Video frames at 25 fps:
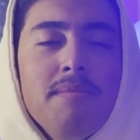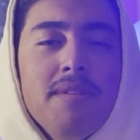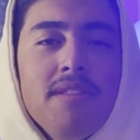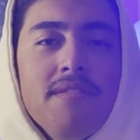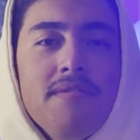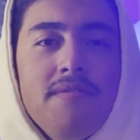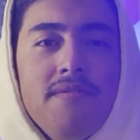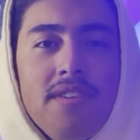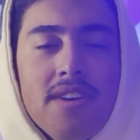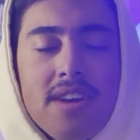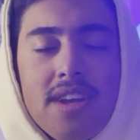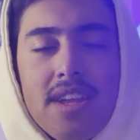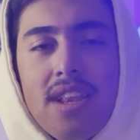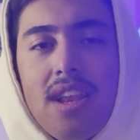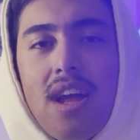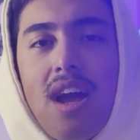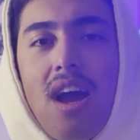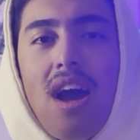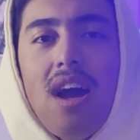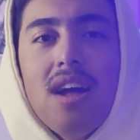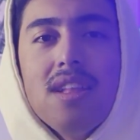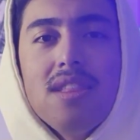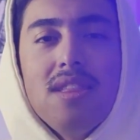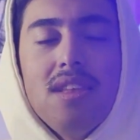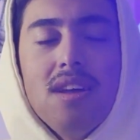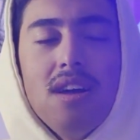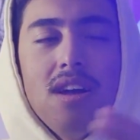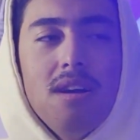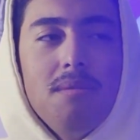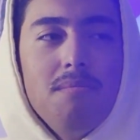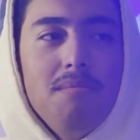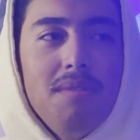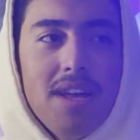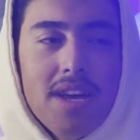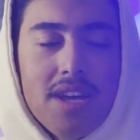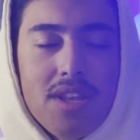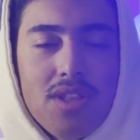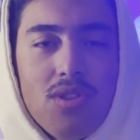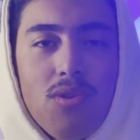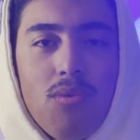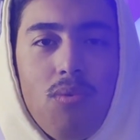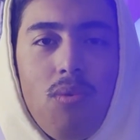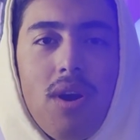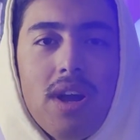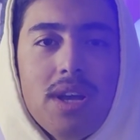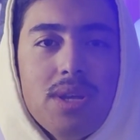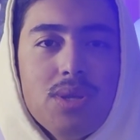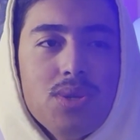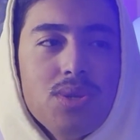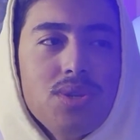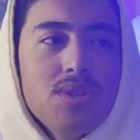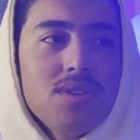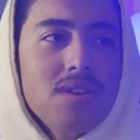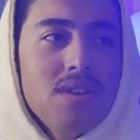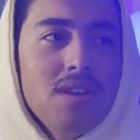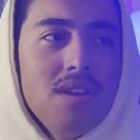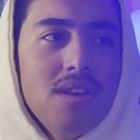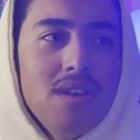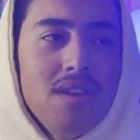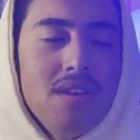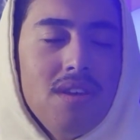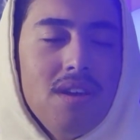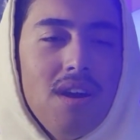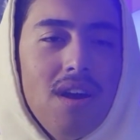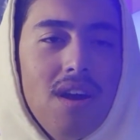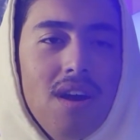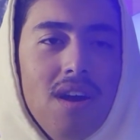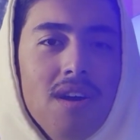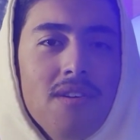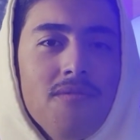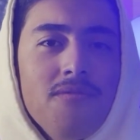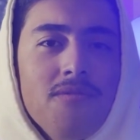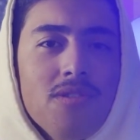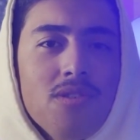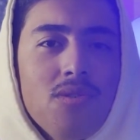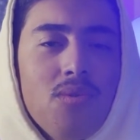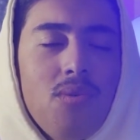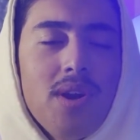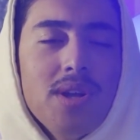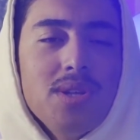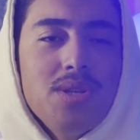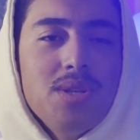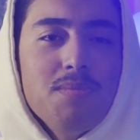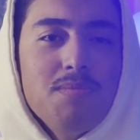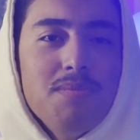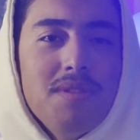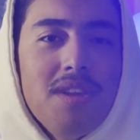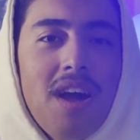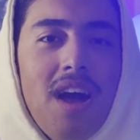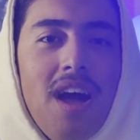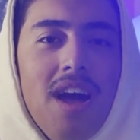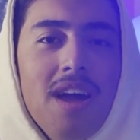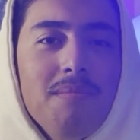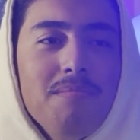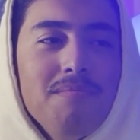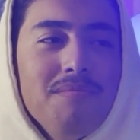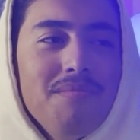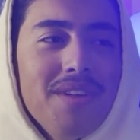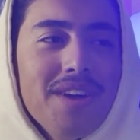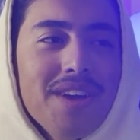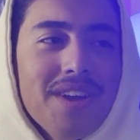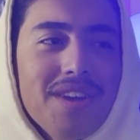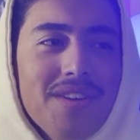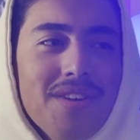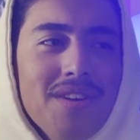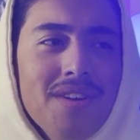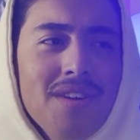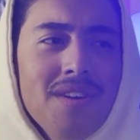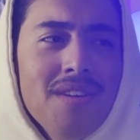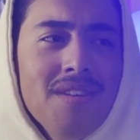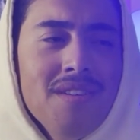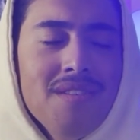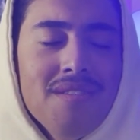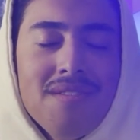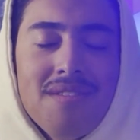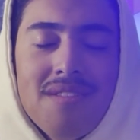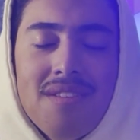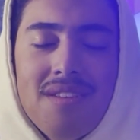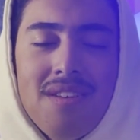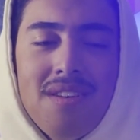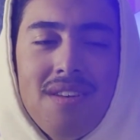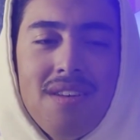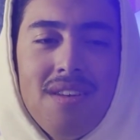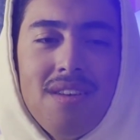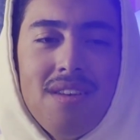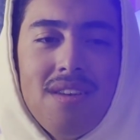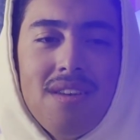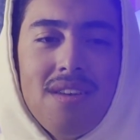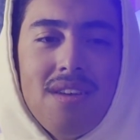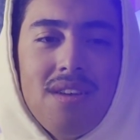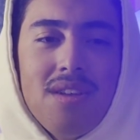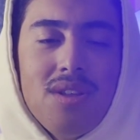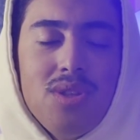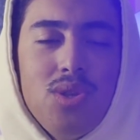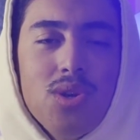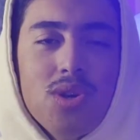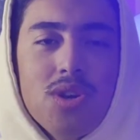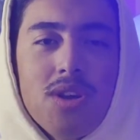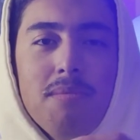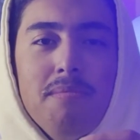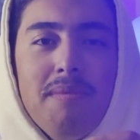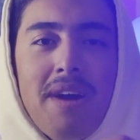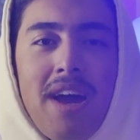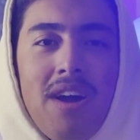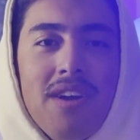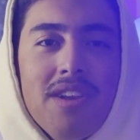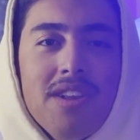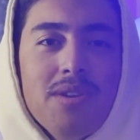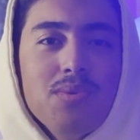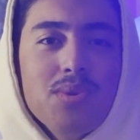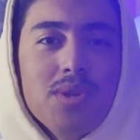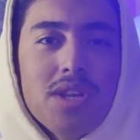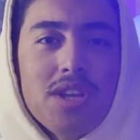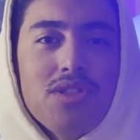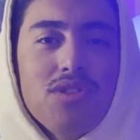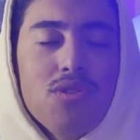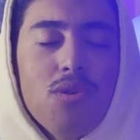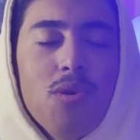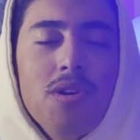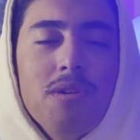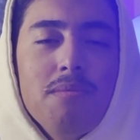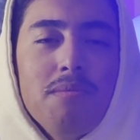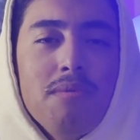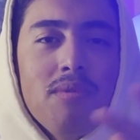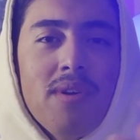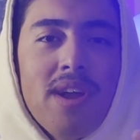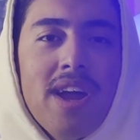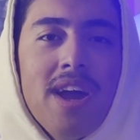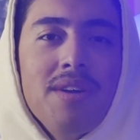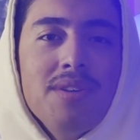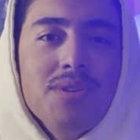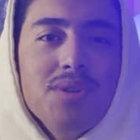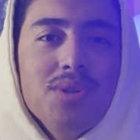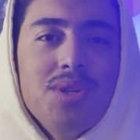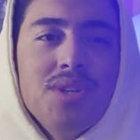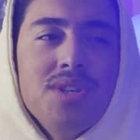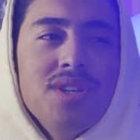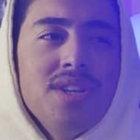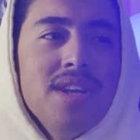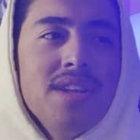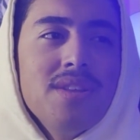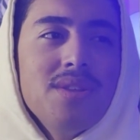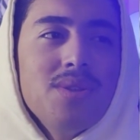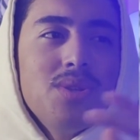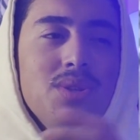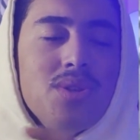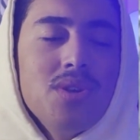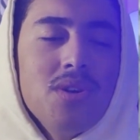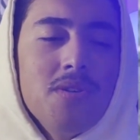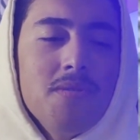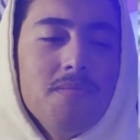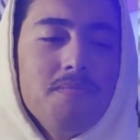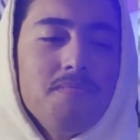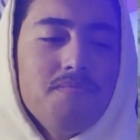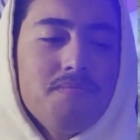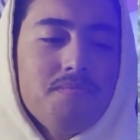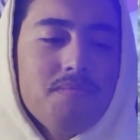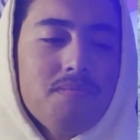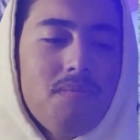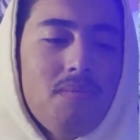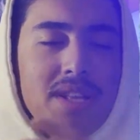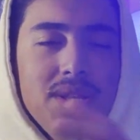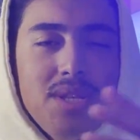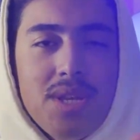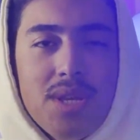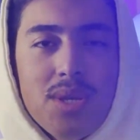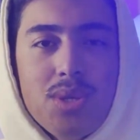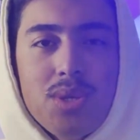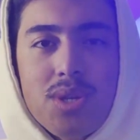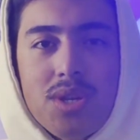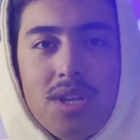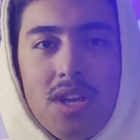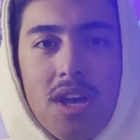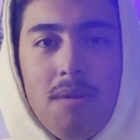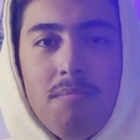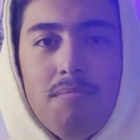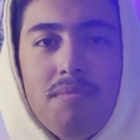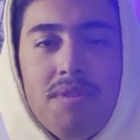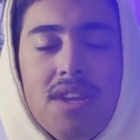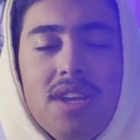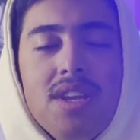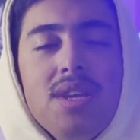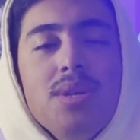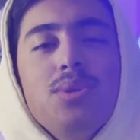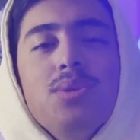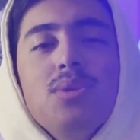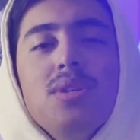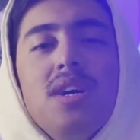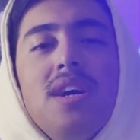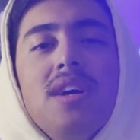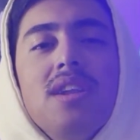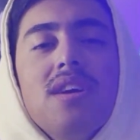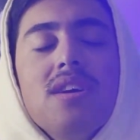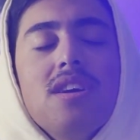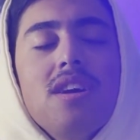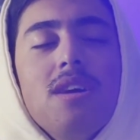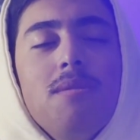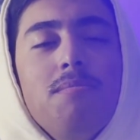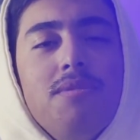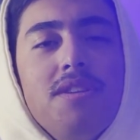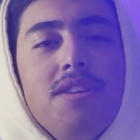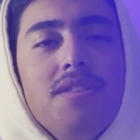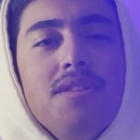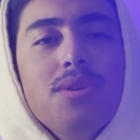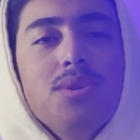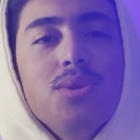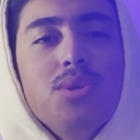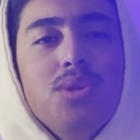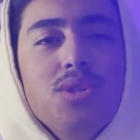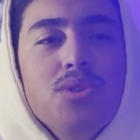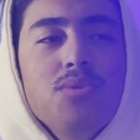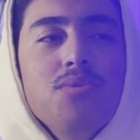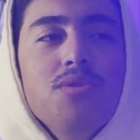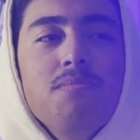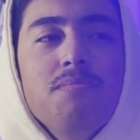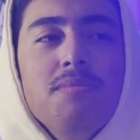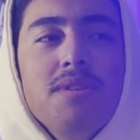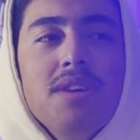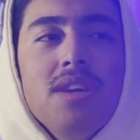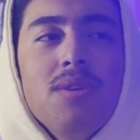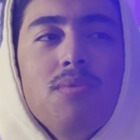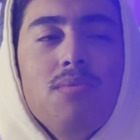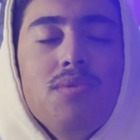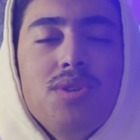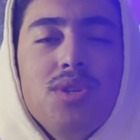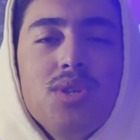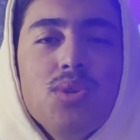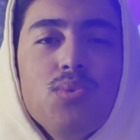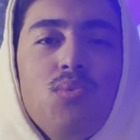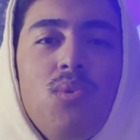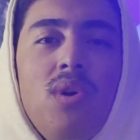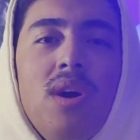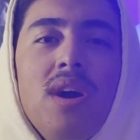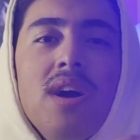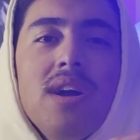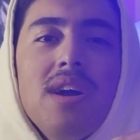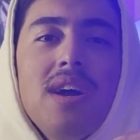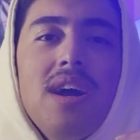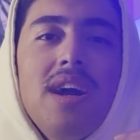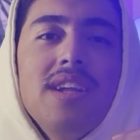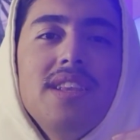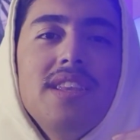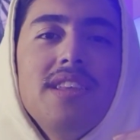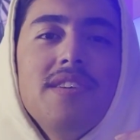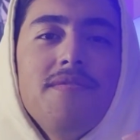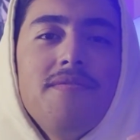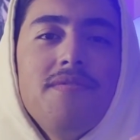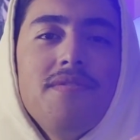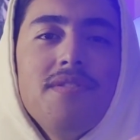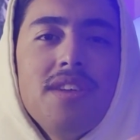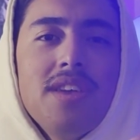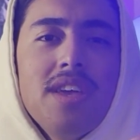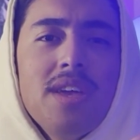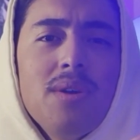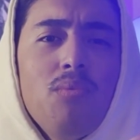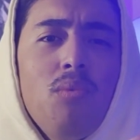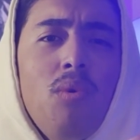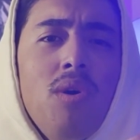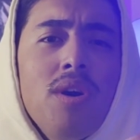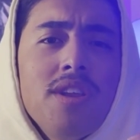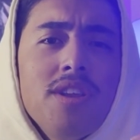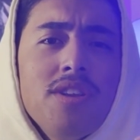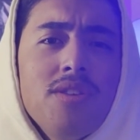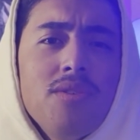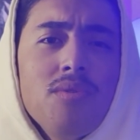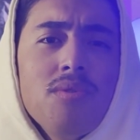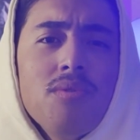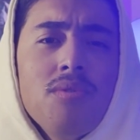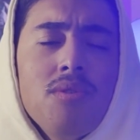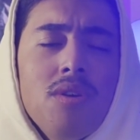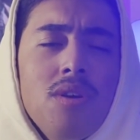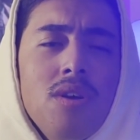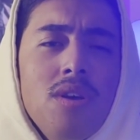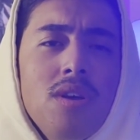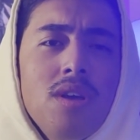in the fucking hot tub like twice for quite some time. Like, took him out and he was like throwing them around and shit. So Pinty as a company is not a company that is new to me, which is why I definitely wanted to